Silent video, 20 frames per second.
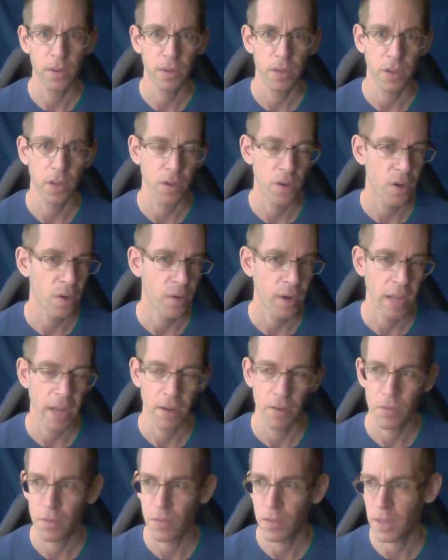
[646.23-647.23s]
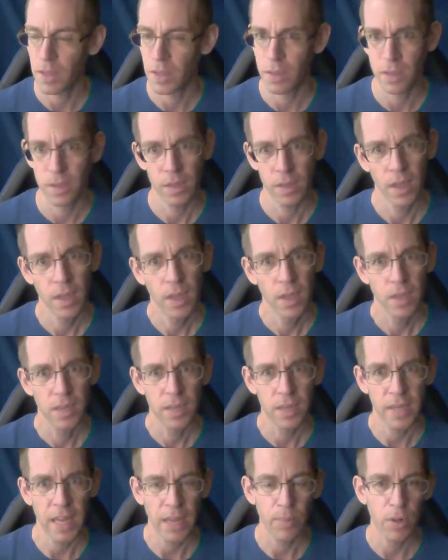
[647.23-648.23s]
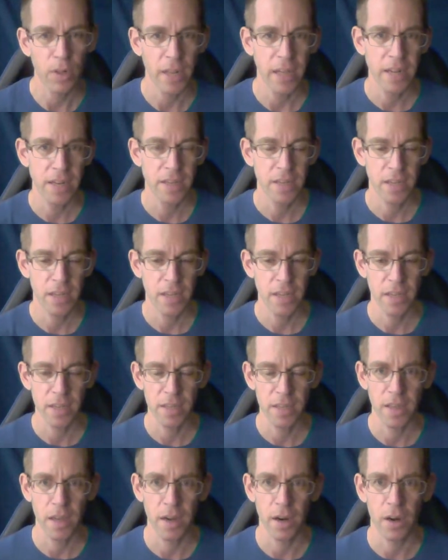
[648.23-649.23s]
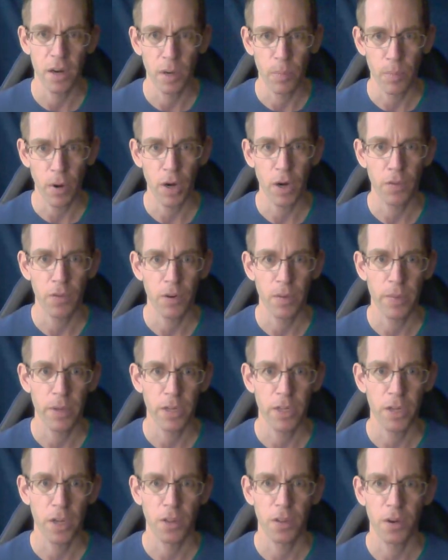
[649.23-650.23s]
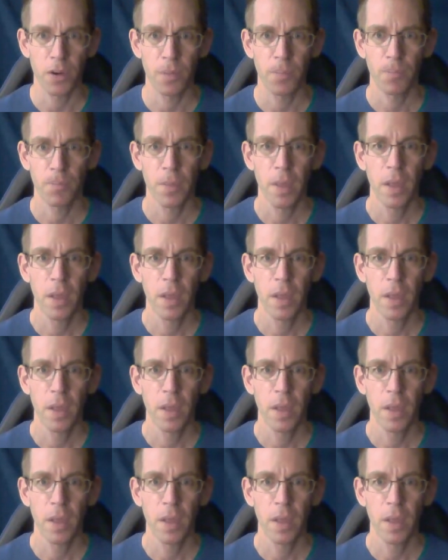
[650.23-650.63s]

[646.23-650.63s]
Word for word: so you don't have these stable entities that are apart from each other,